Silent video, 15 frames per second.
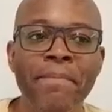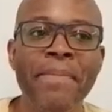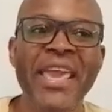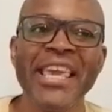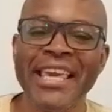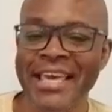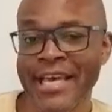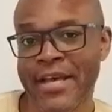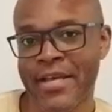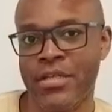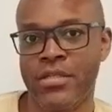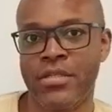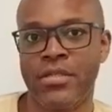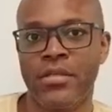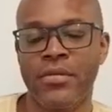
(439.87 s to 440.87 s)

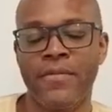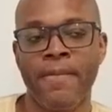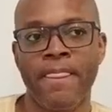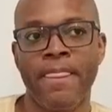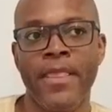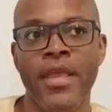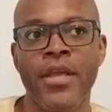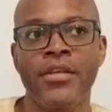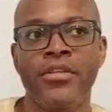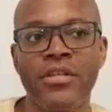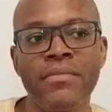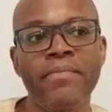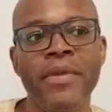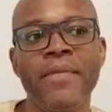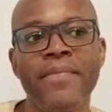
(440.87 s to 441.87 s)
because
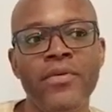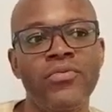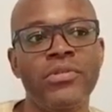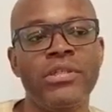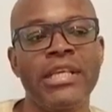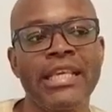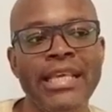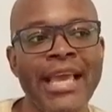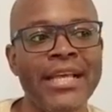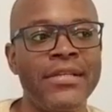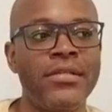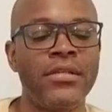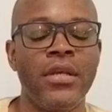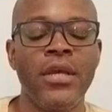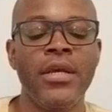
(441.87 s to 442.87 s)
some people will say,
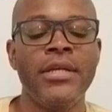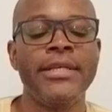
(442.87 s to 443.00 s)
yes,